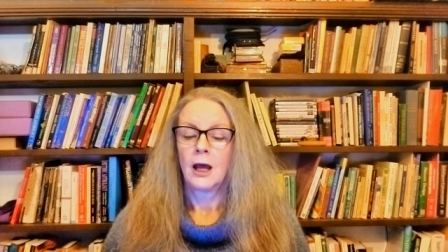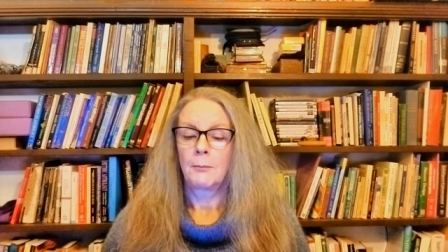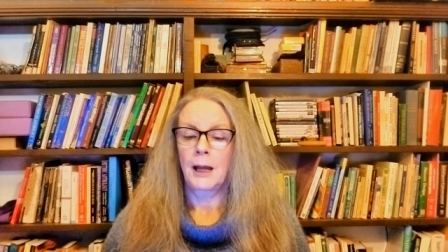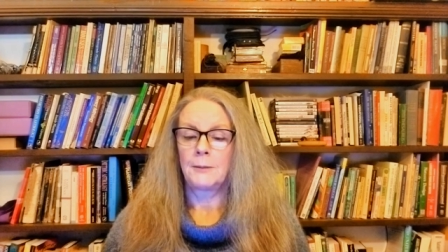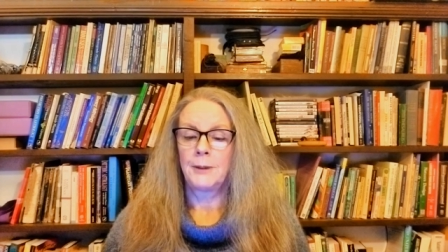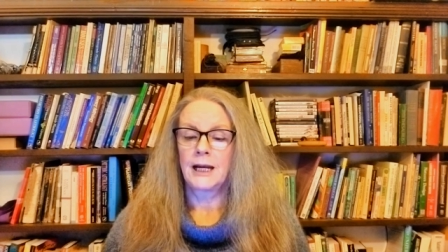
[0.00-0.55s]

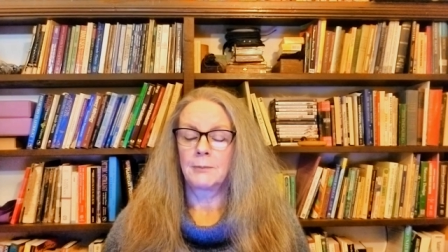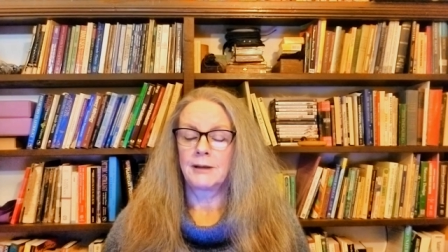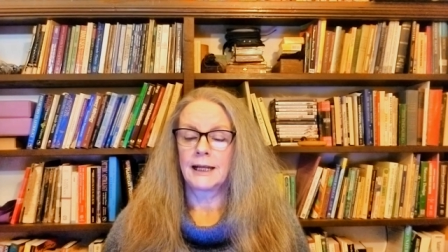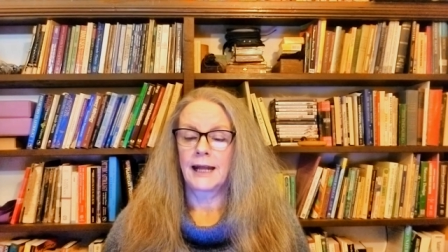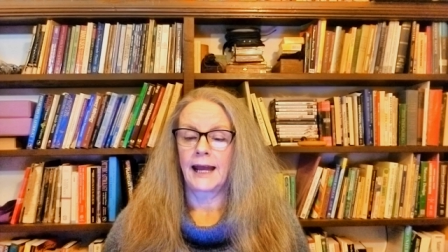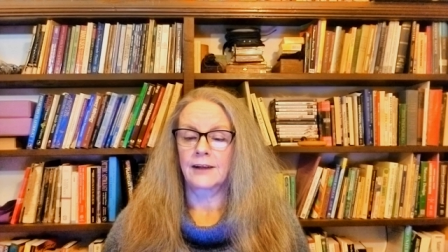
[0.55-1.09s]
by becoming
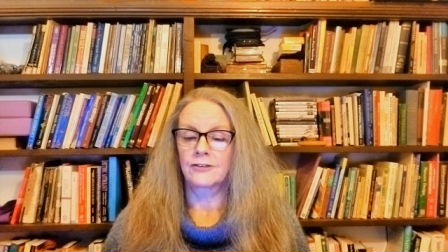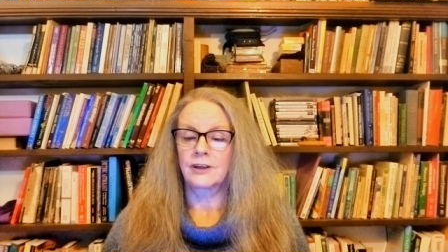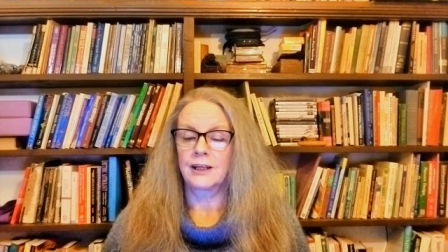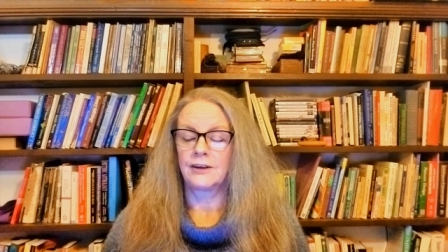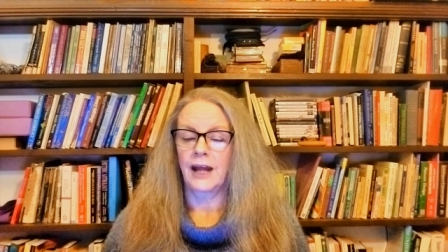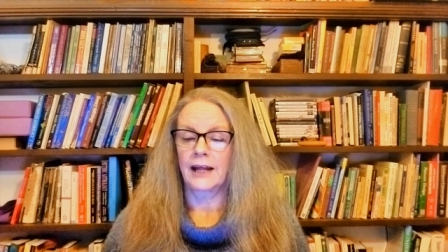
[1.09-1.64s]
an
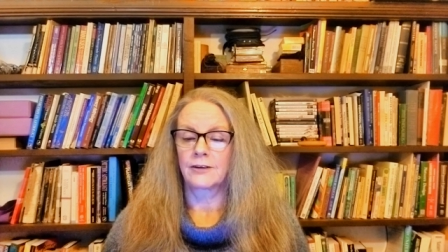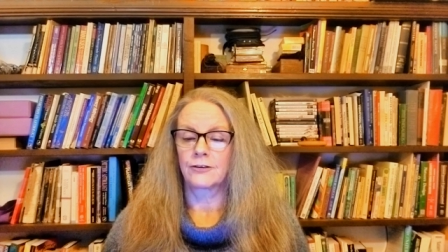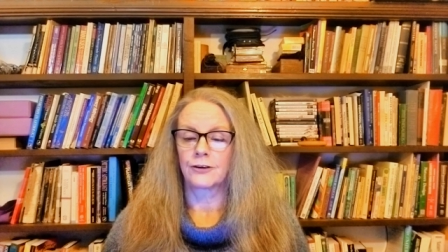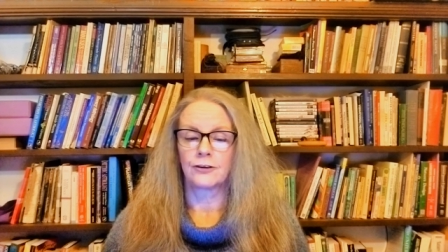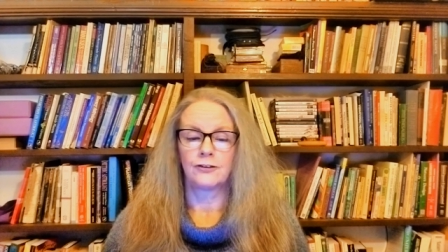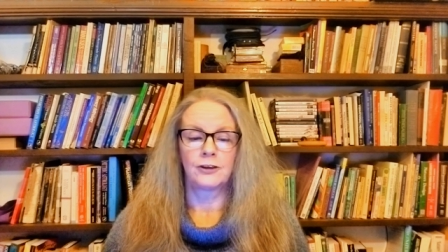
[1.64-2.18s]
excellent
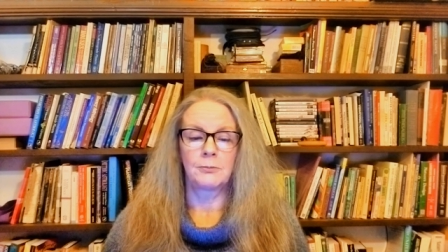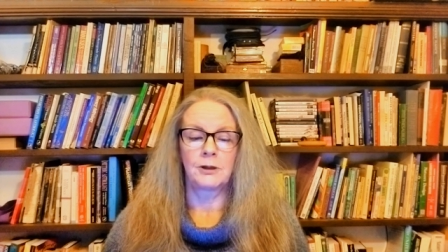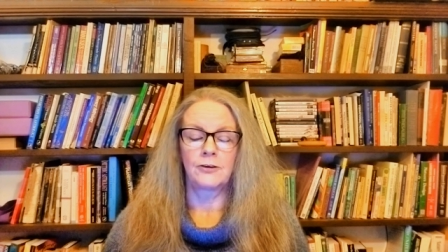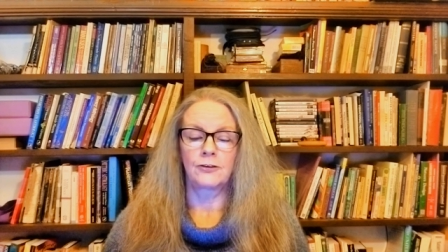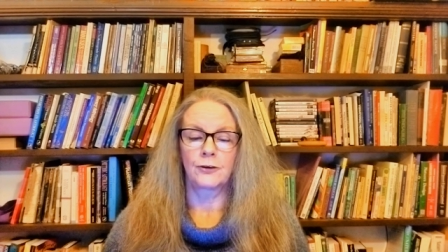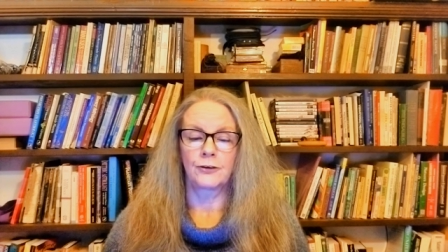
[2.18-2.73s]
dancer,
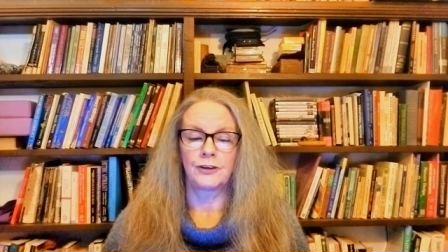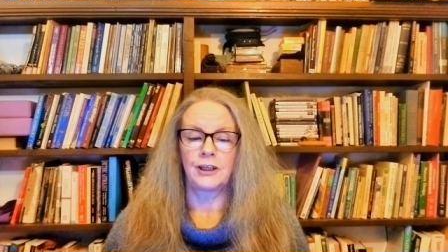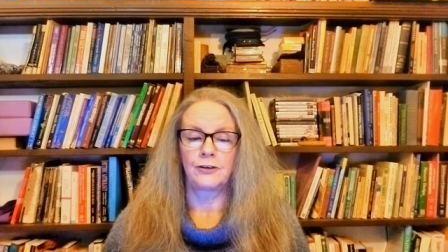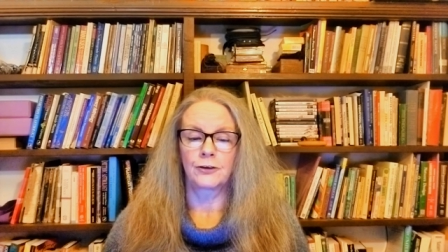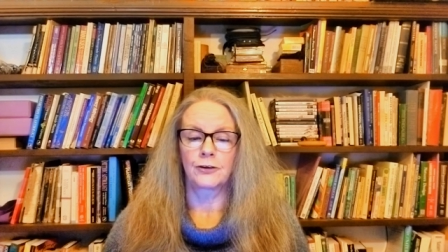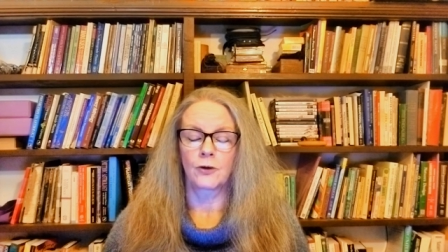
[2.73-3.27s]
gymnast or
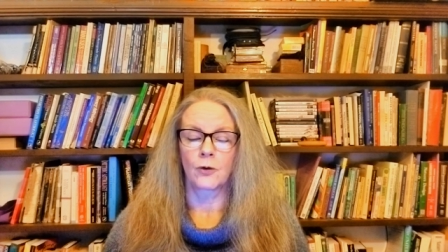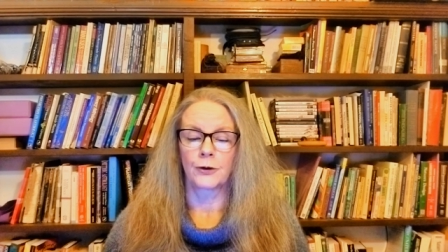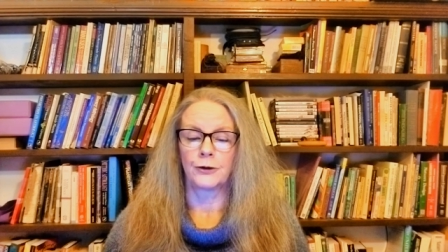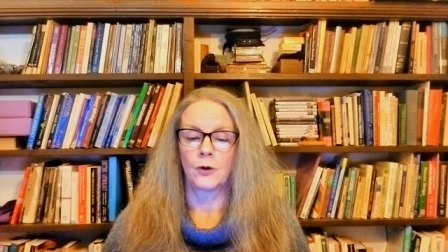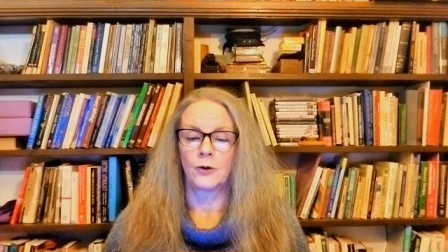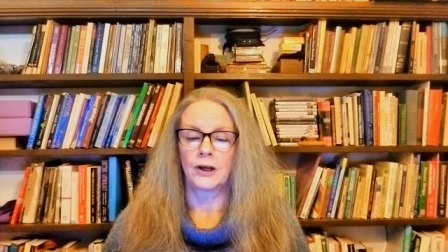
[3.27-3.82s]
teacher, or
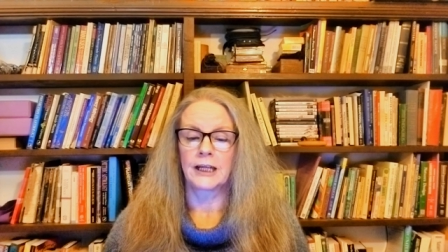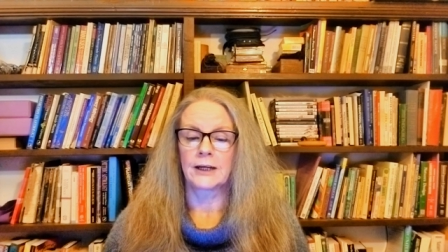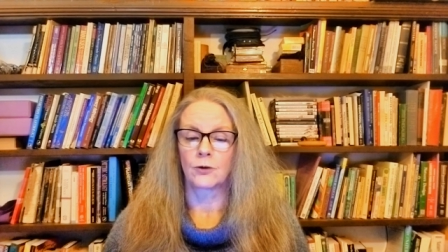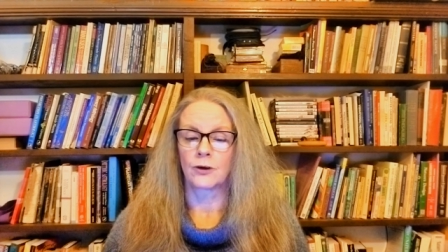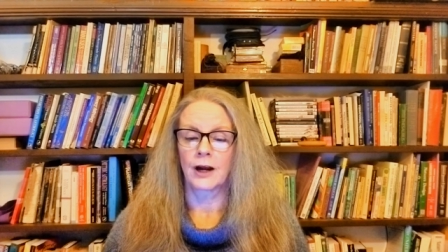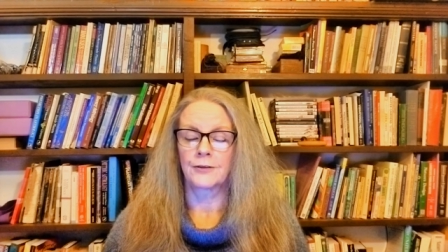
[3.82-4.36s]
yoga
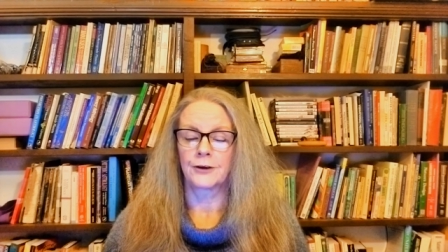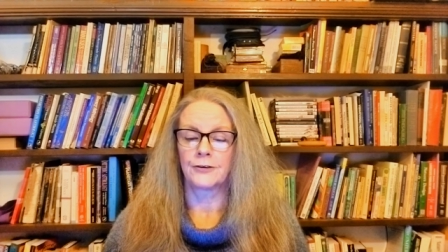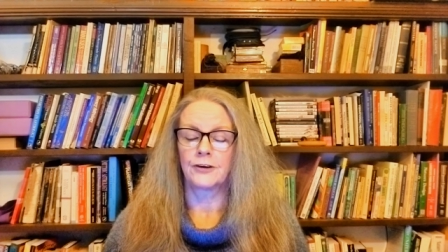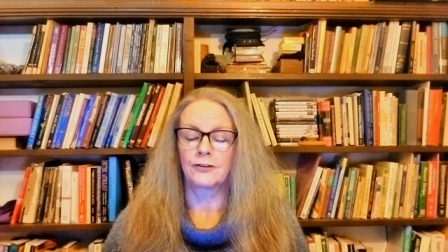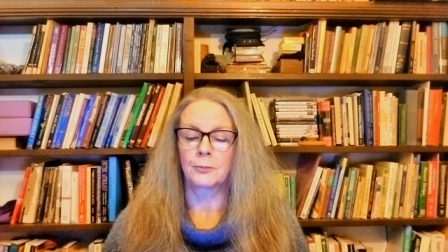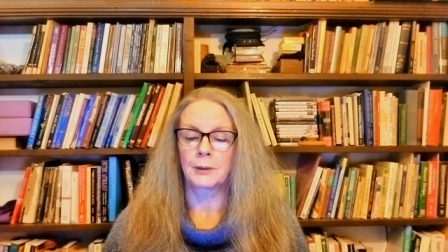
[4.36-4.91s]
or other
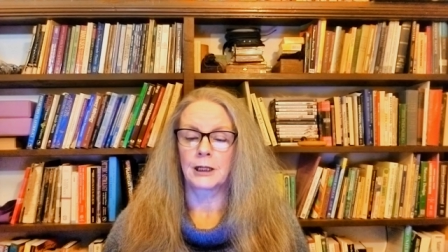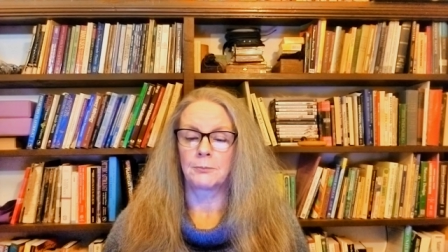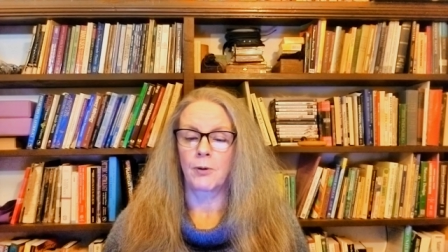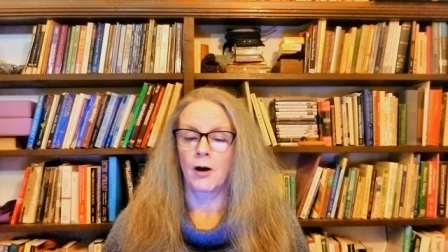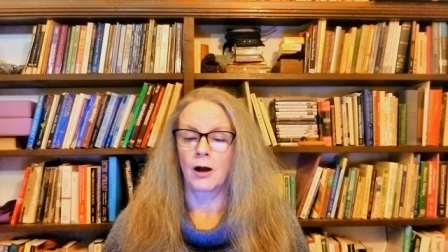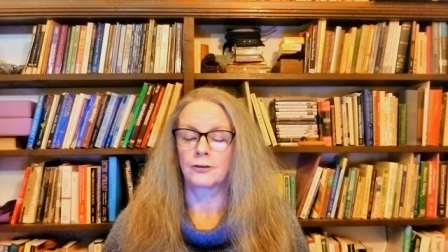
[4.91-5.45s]
disciplined
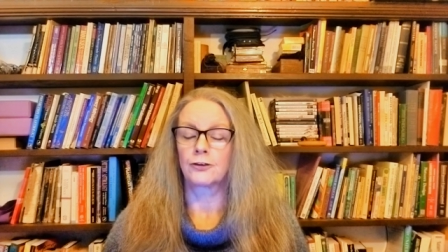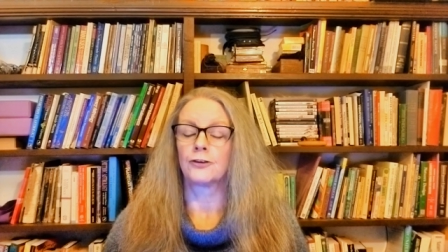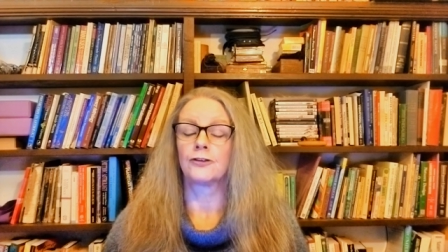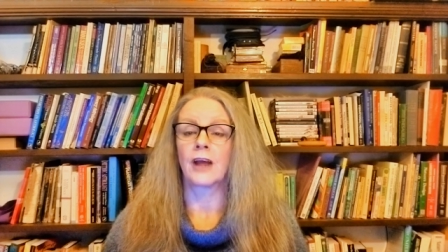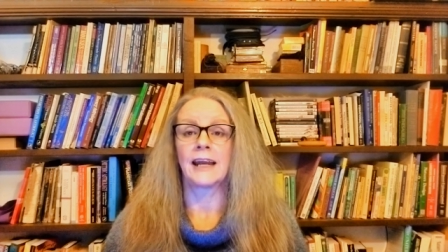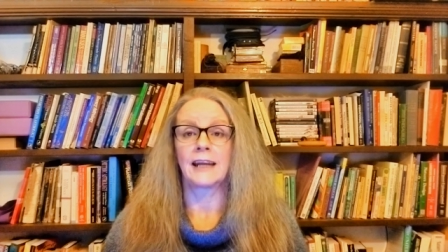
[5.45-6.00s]

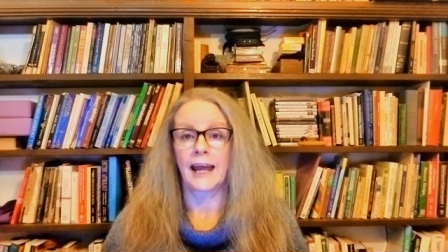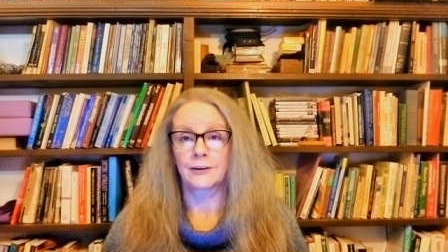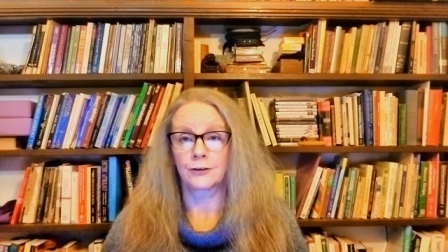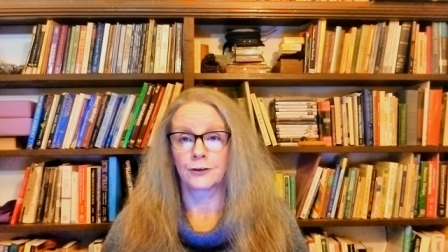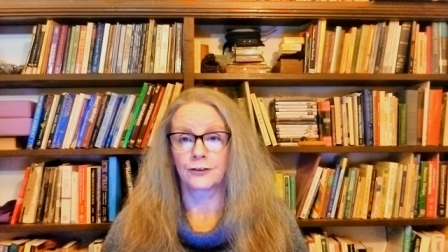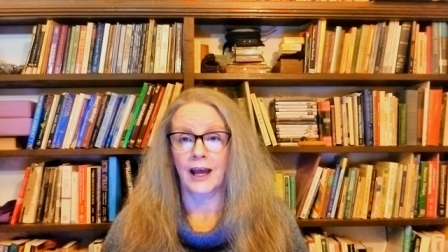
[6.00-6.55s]
postures and
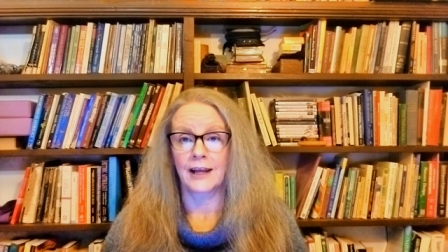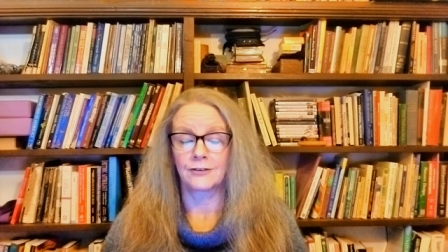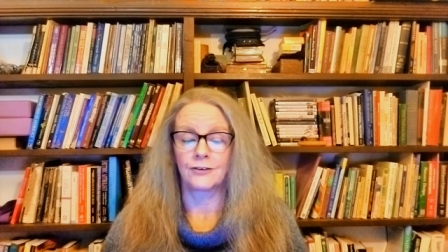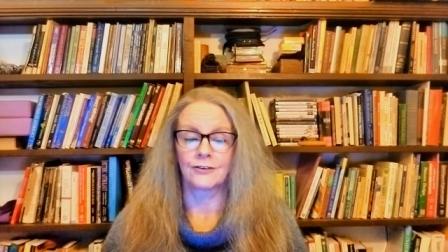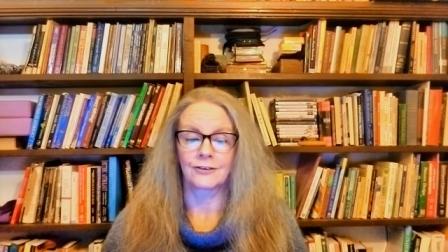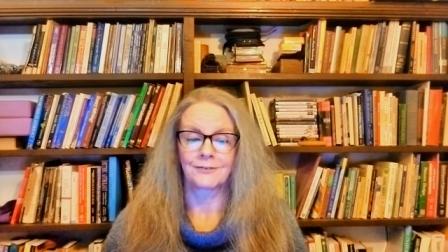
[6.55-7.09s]

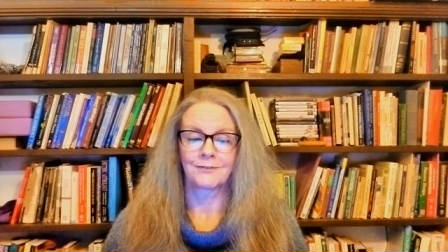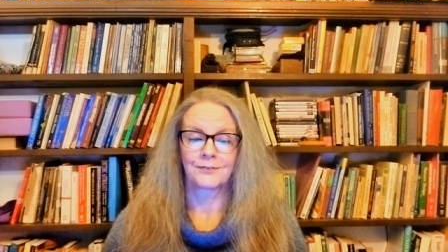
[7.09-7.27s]
exercises.